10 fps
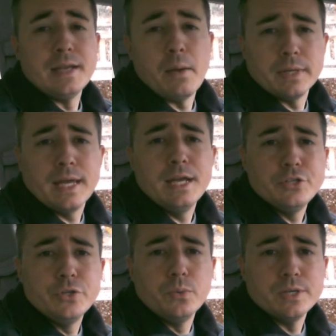Now, in
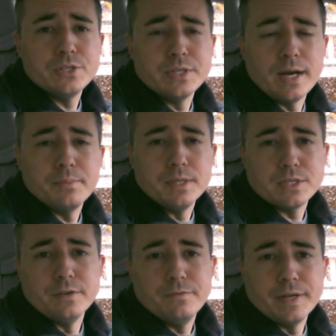case you want to set up
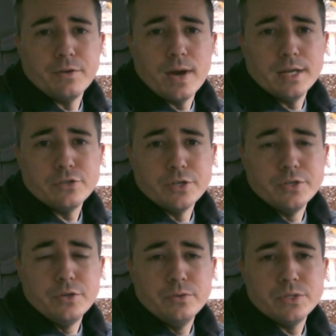this
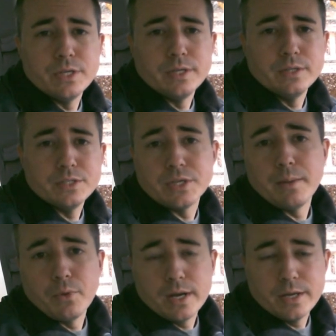configuration using the
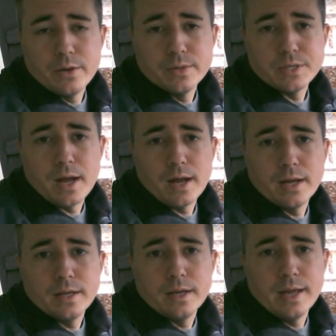same radio as
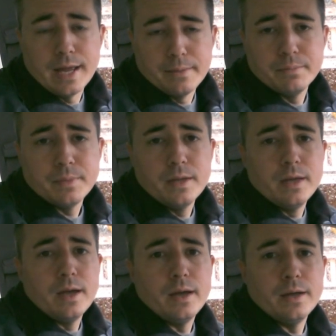I am,
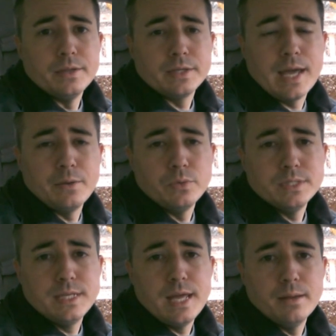uh, the
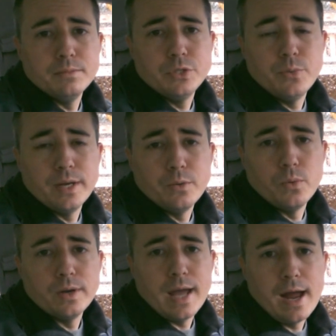Kenwood T M two
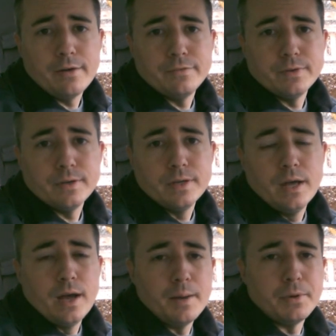eighty-one Alpha,
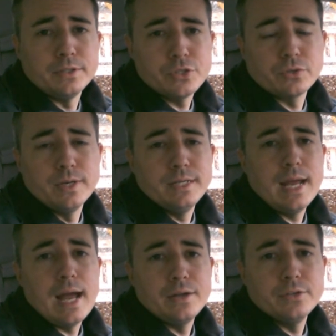up on the screen
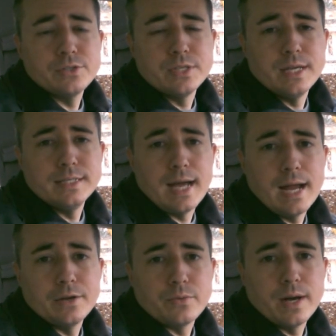now you'll see a
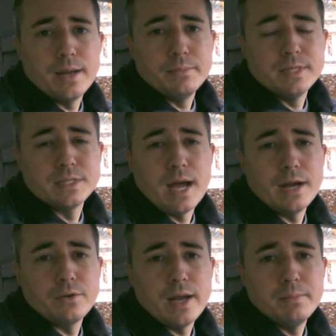diagram. This
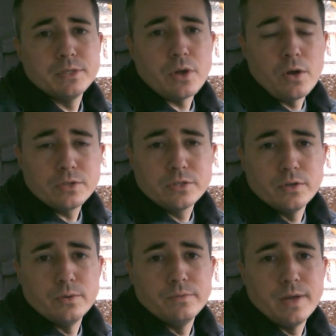diagram is
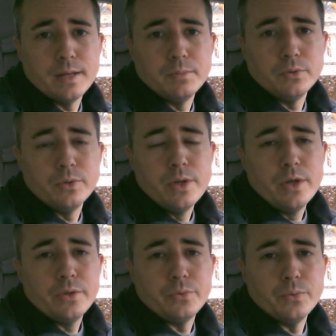also available
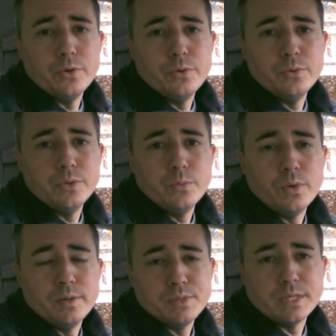through the
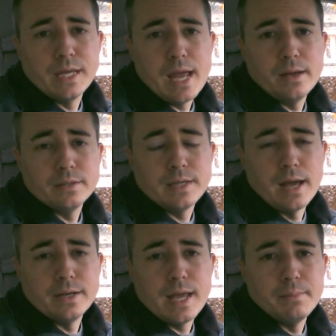Williamson
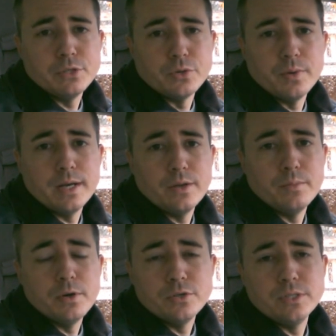County Amateur Radio
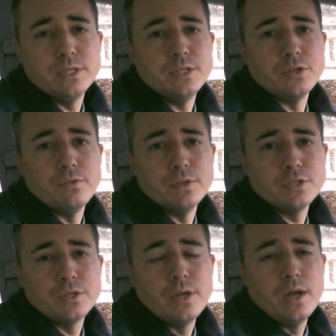Emergency
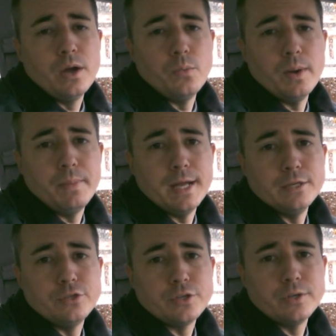Service
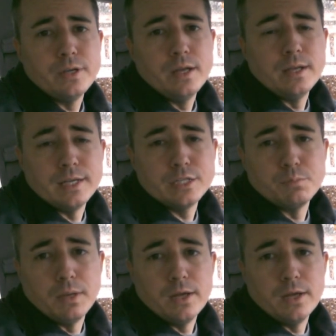webpage. Links